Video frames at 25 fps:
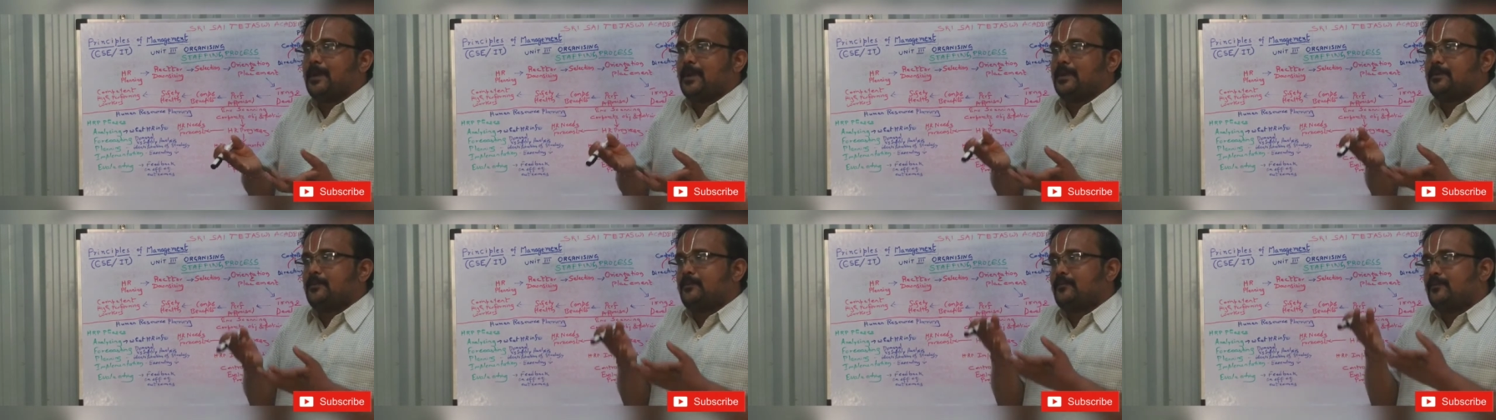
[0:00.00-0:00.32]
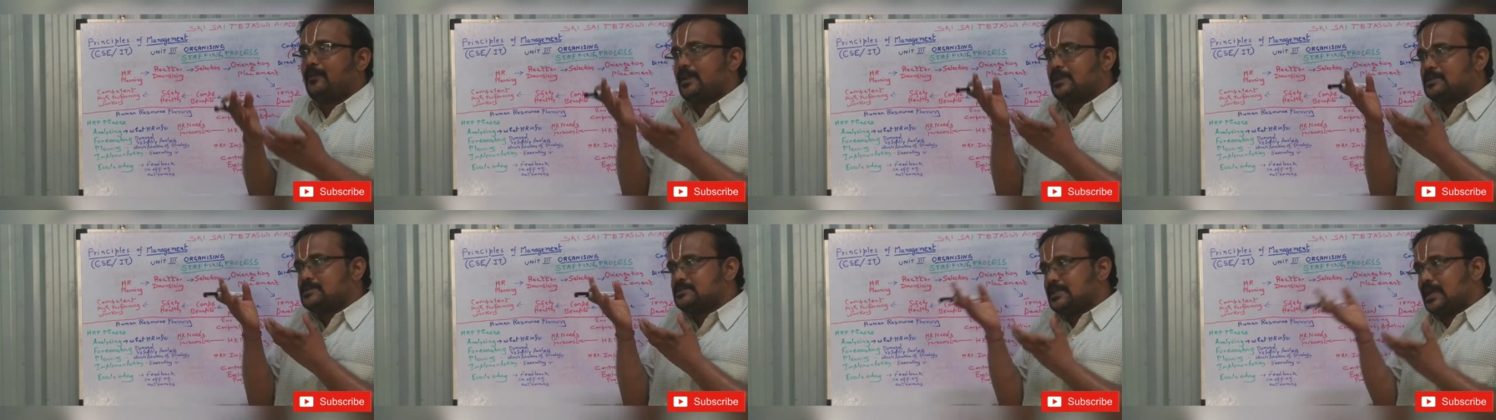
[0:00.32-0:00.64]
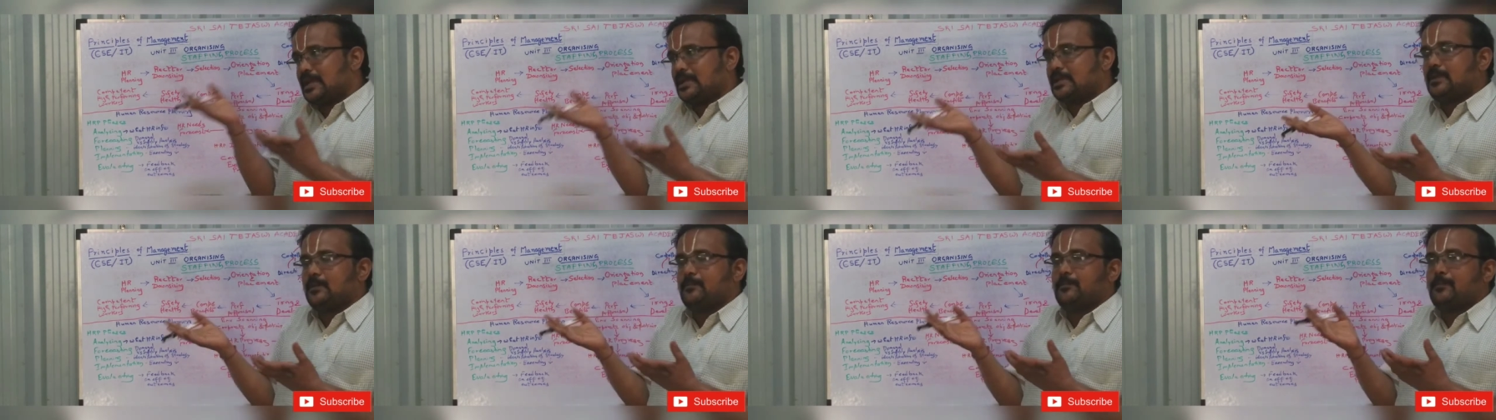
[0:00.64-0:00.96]
department, where is
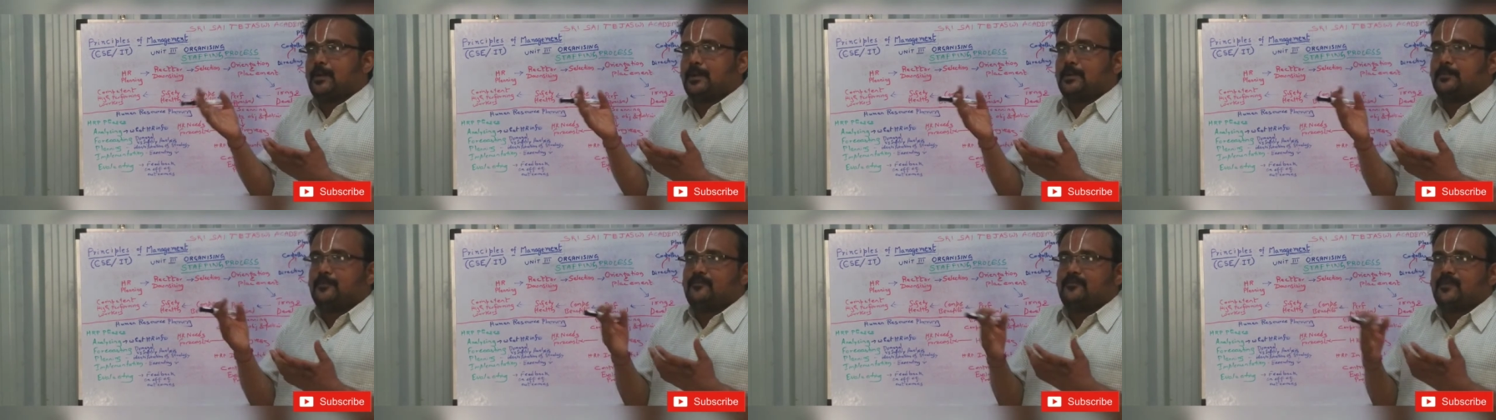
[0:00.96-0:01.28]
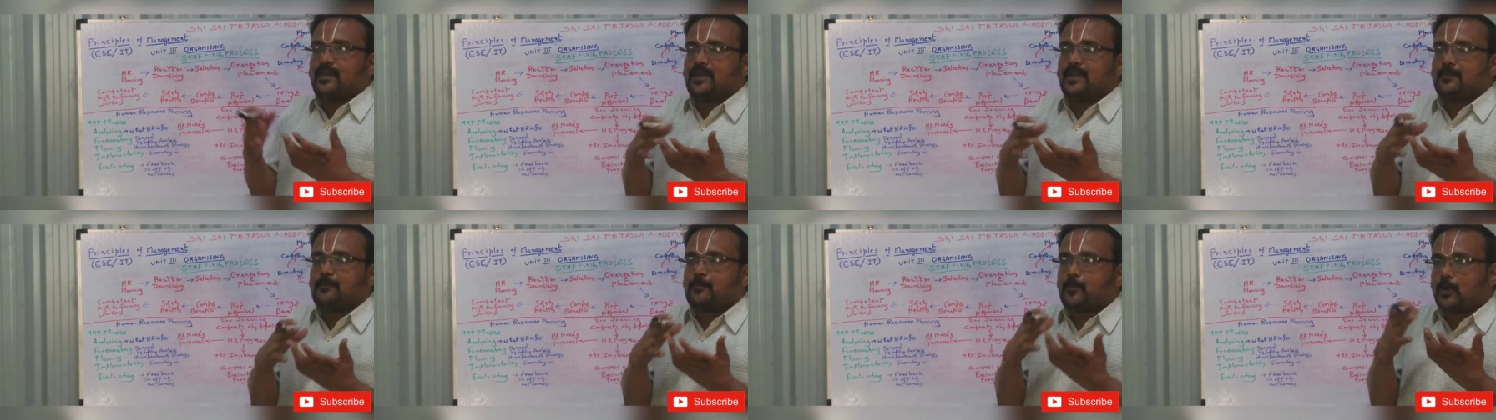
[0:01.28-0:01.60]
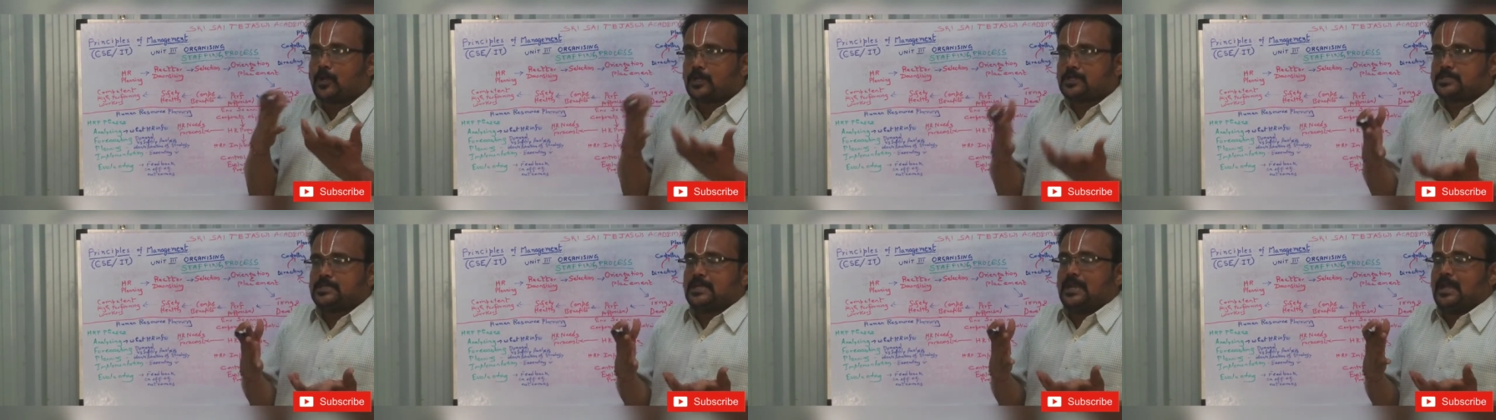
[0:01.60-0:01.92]
that department, where
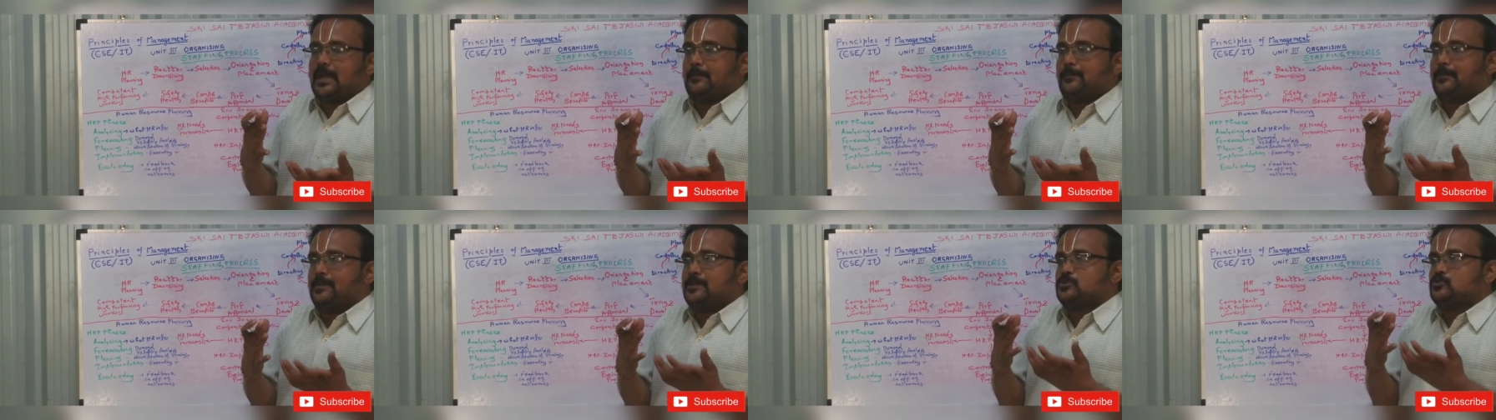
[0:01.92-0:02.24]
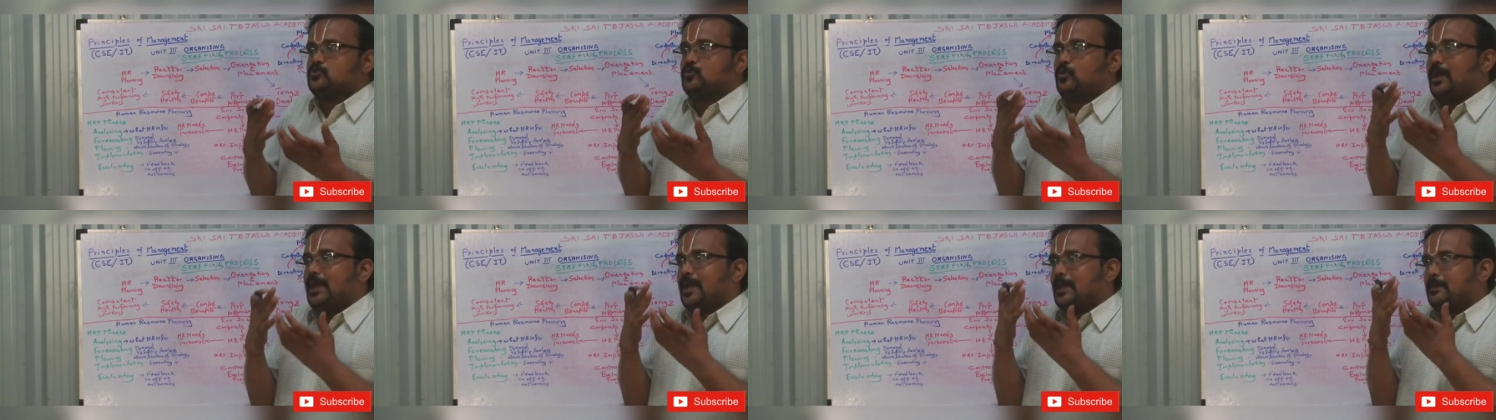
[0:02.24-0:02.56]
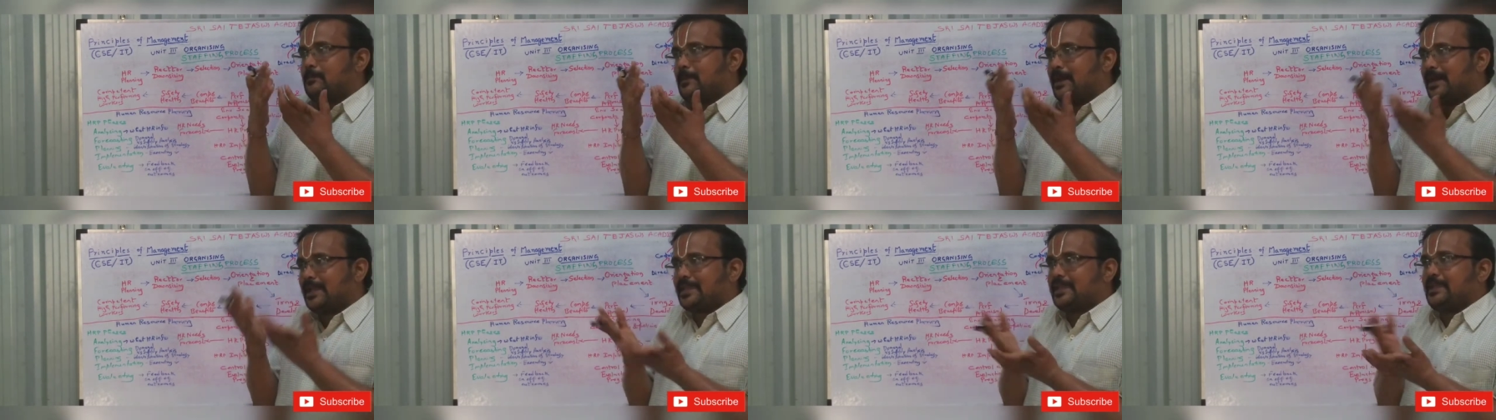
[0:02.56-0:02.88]
production happens,
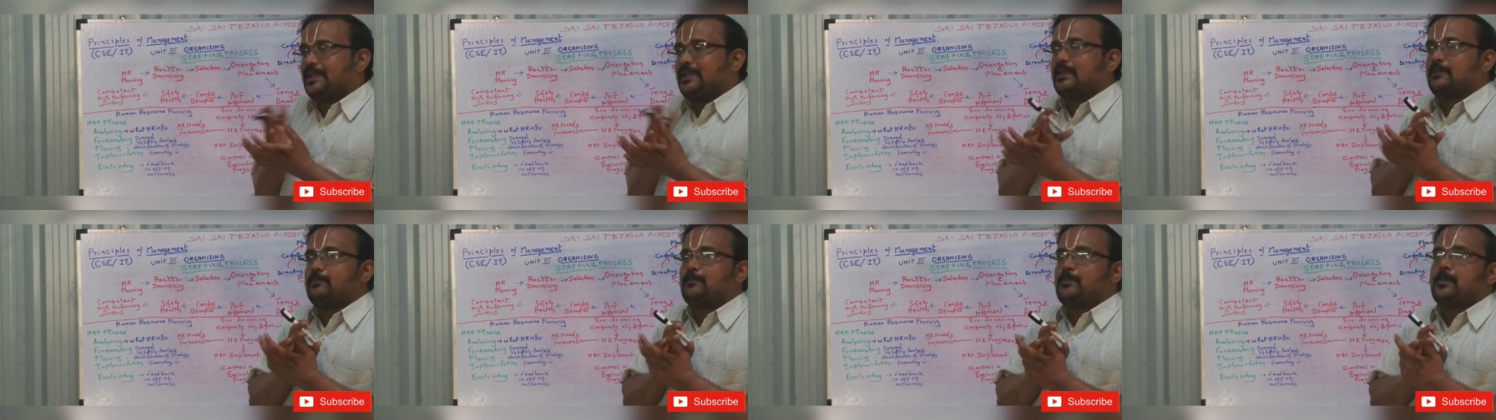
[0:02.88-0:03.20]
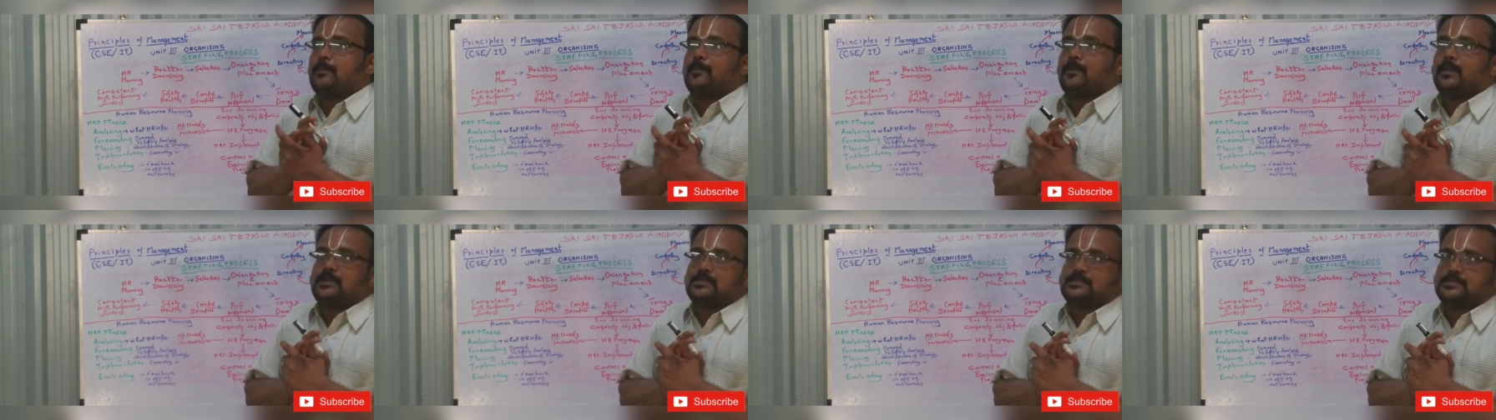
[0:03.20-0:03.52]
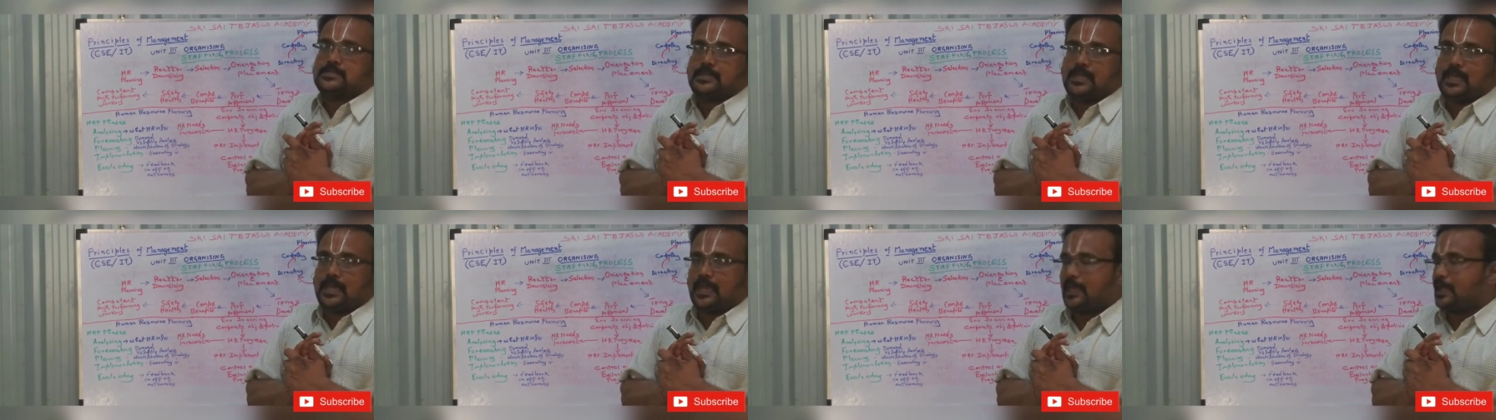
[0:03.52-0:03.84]
where marketing people are
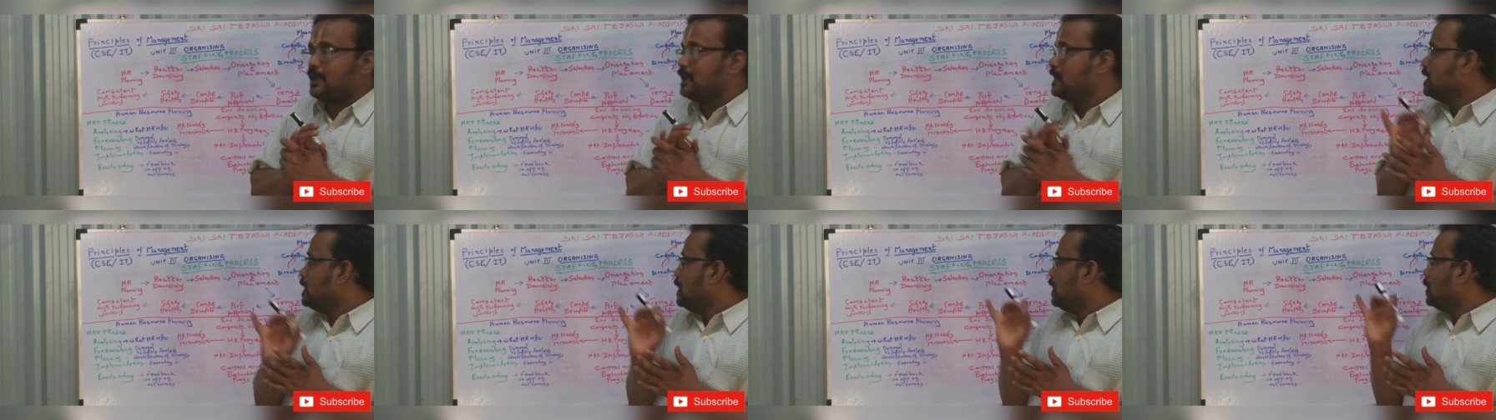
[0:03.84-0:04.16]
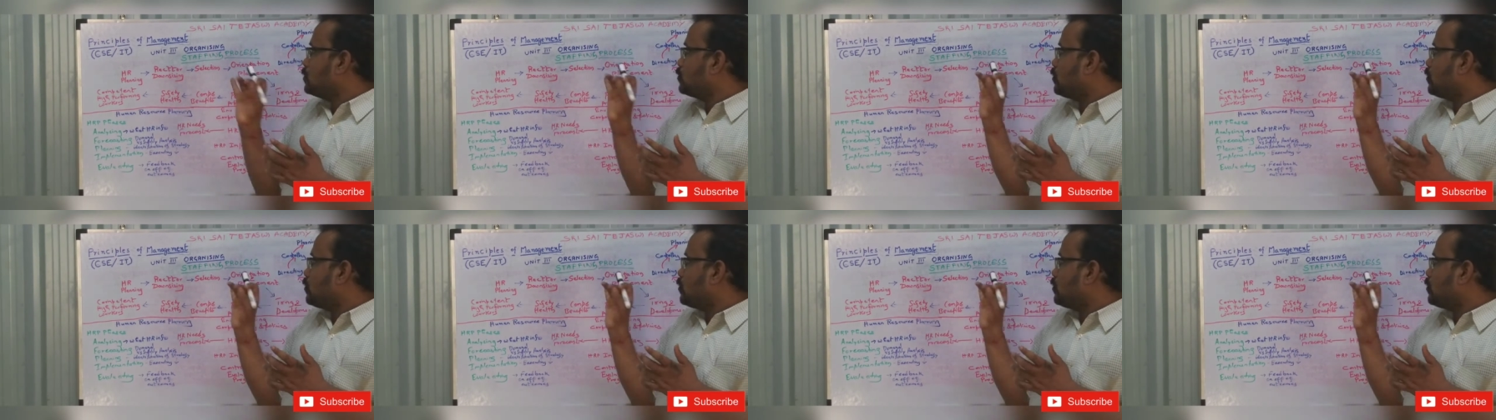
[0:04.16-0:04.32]
sitting.